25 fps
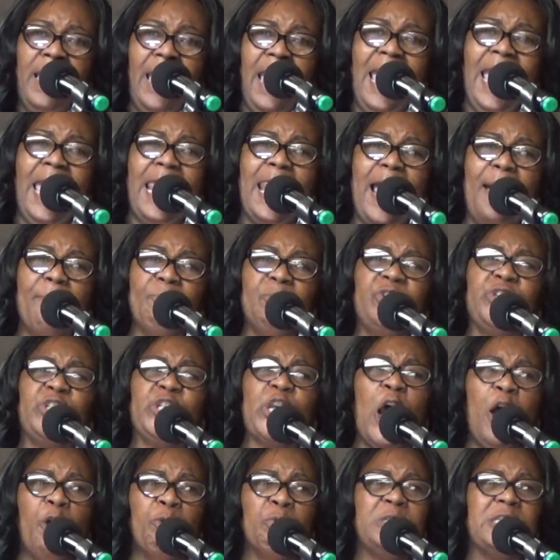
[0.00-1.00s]
And I'm
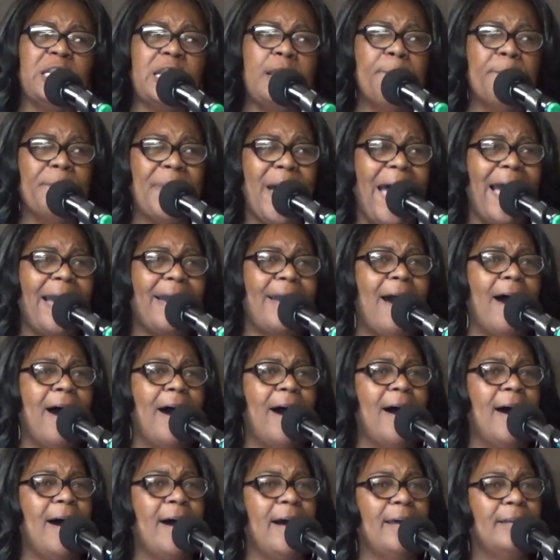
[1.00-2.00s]
chosen by
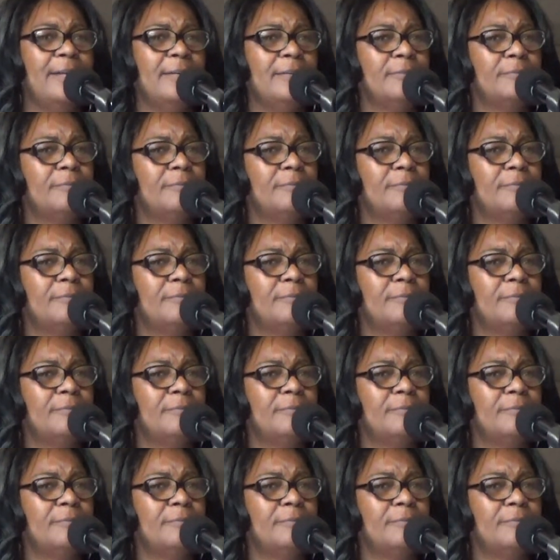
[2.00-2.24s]
God.